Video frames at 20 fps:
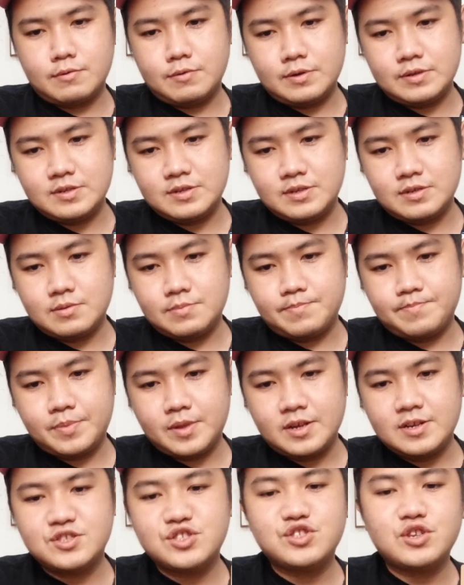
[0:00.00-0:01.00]
what is it,
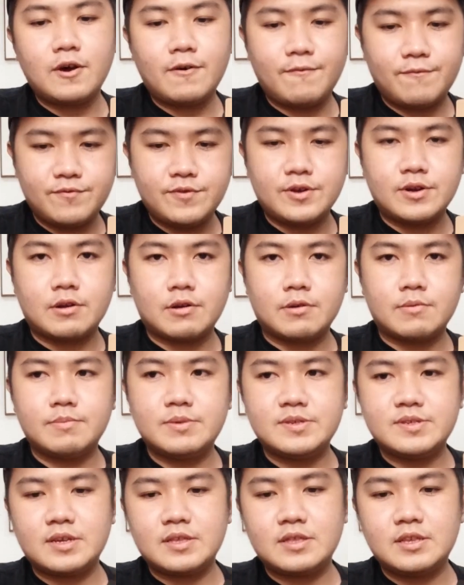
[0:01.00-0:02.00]
softer
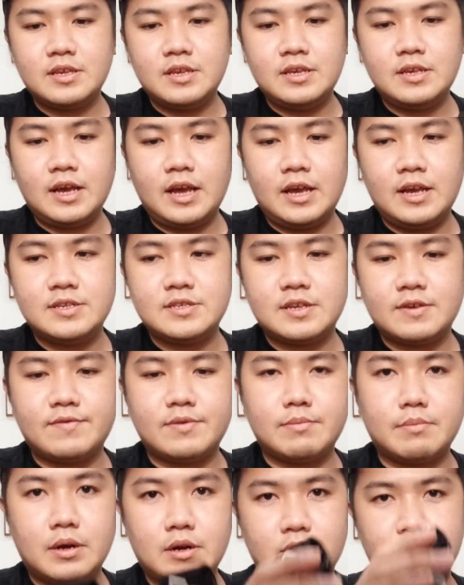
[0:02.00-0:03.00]
beside the
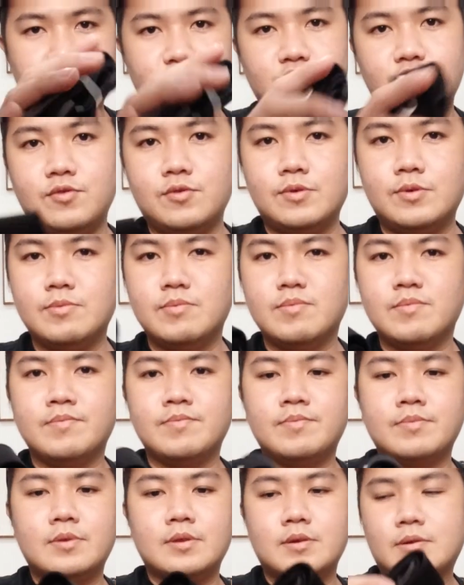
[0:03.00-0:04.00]
A7 Mark II.
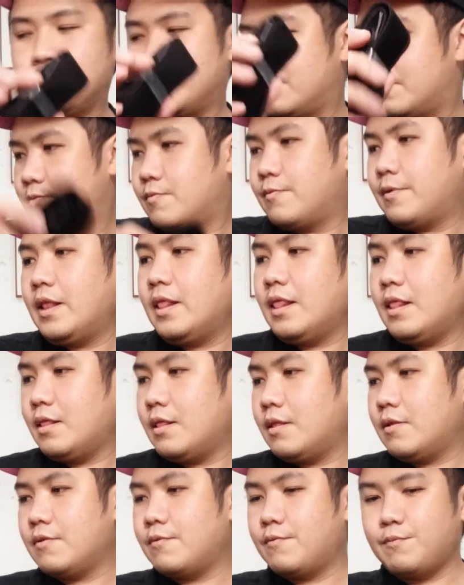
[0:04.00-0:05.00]
Well,
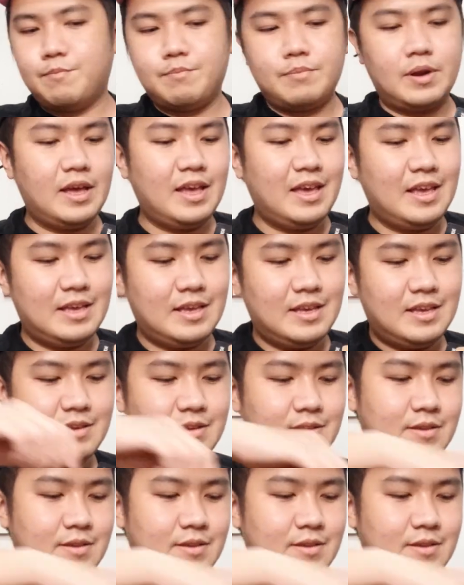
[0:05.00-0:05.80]
play.